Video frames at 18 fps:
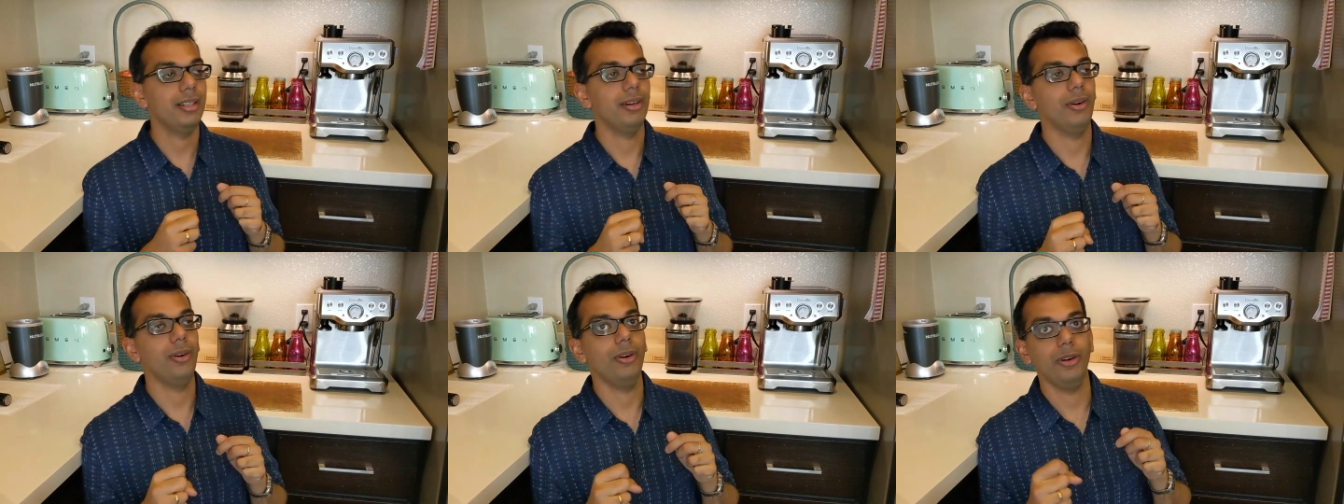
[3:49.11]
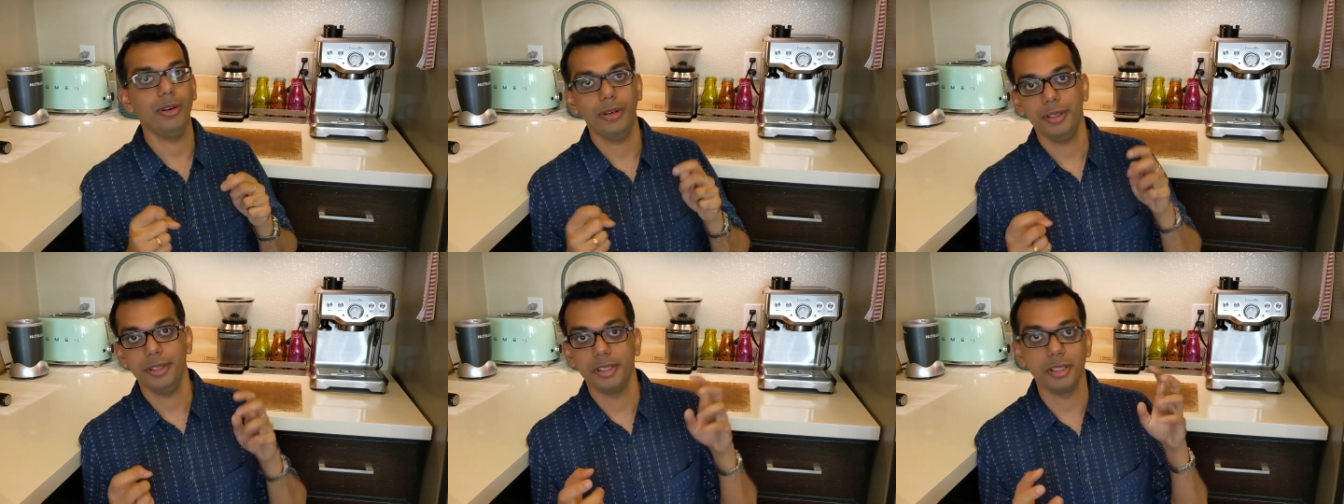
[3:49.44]

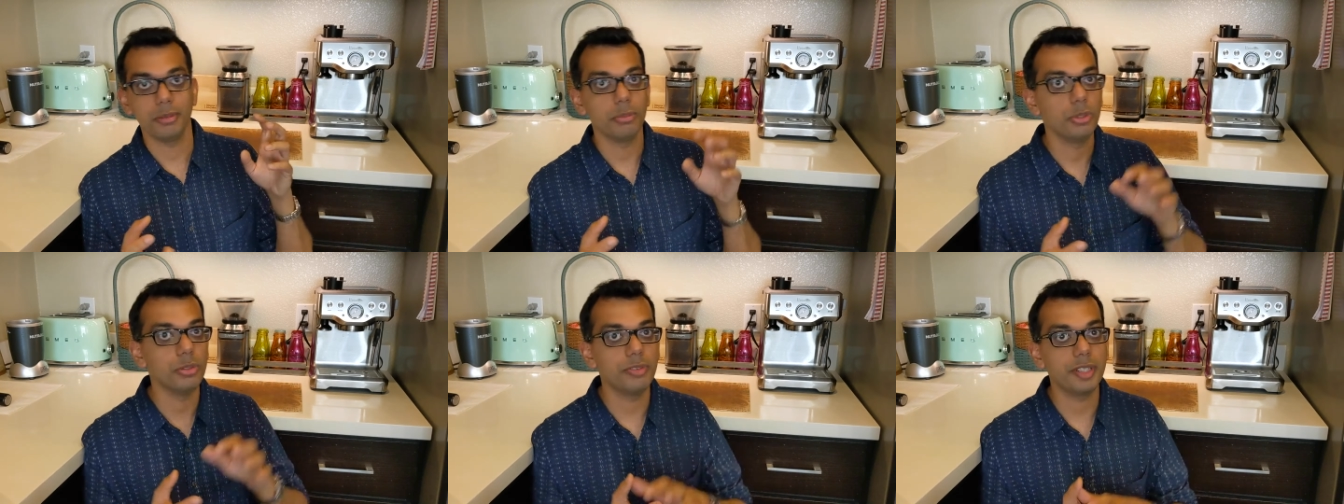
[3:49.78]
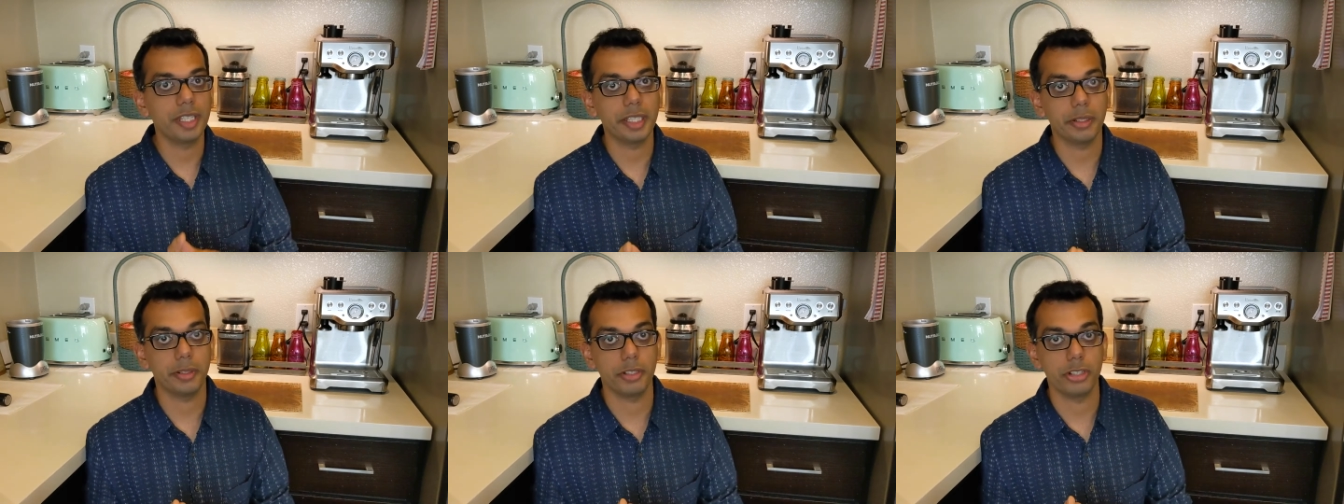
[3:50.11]
or
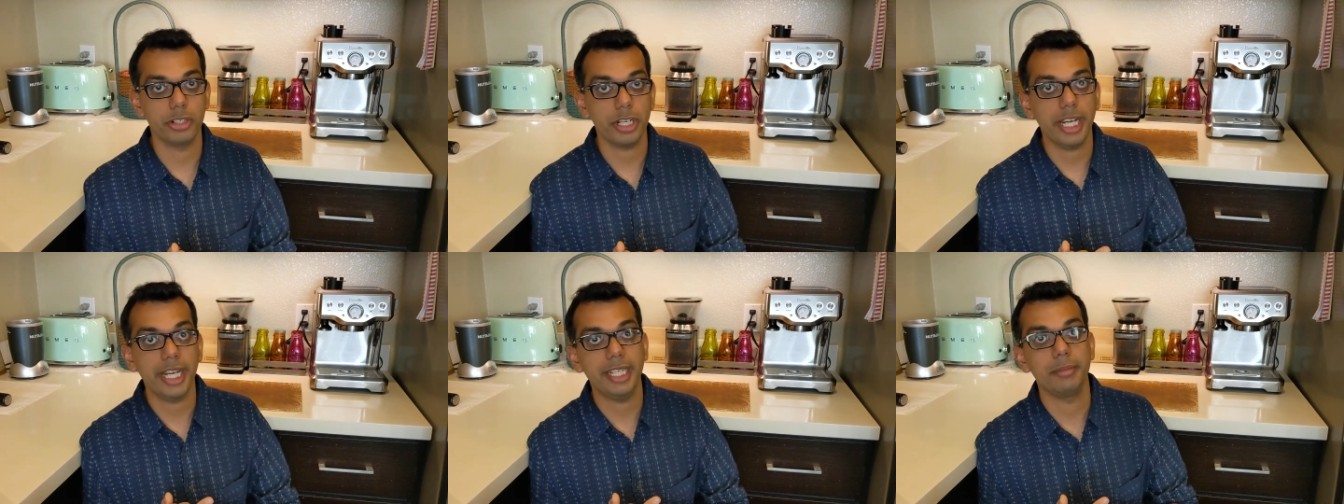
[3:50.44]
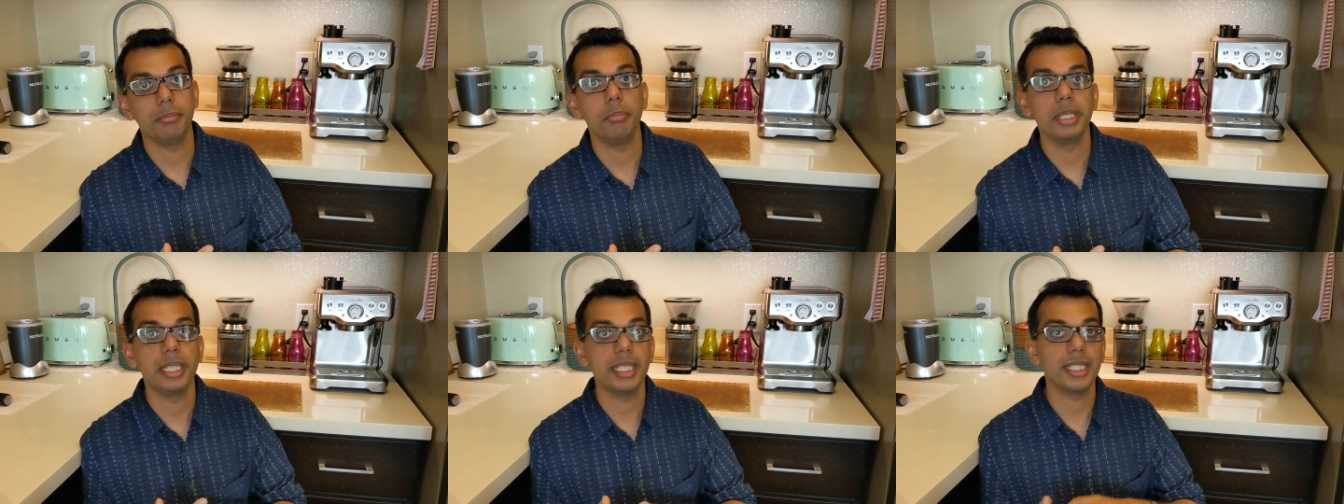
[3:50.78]
removing your
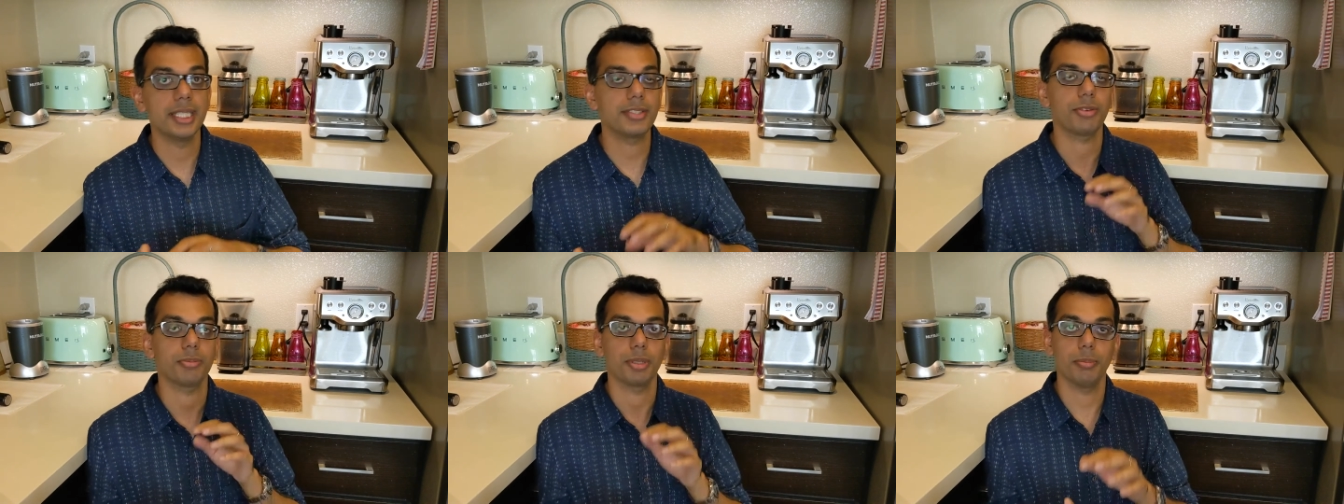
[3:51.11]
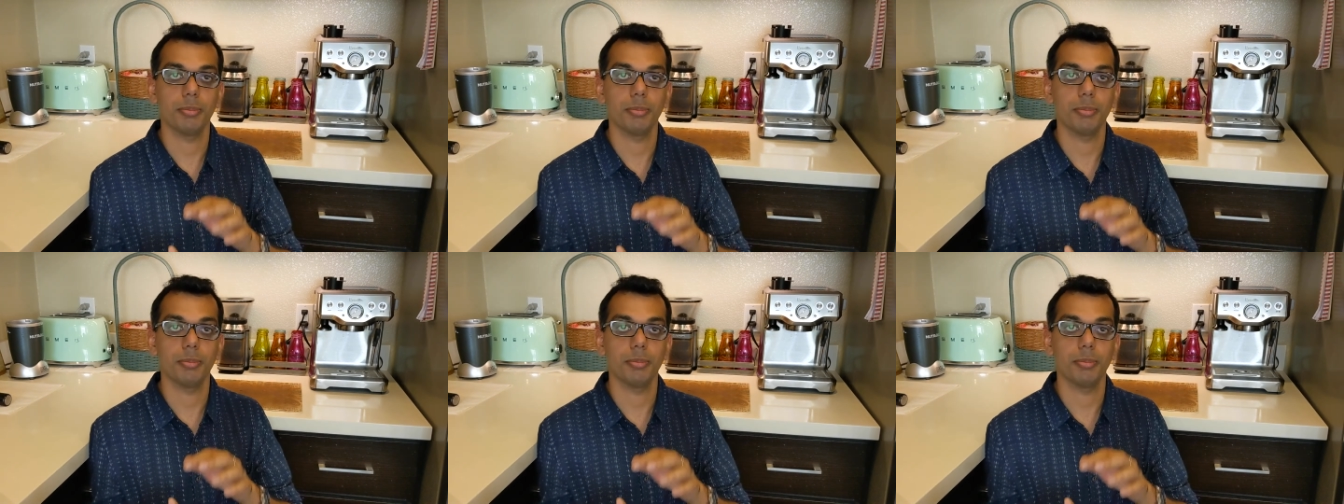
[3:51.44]
dried beans from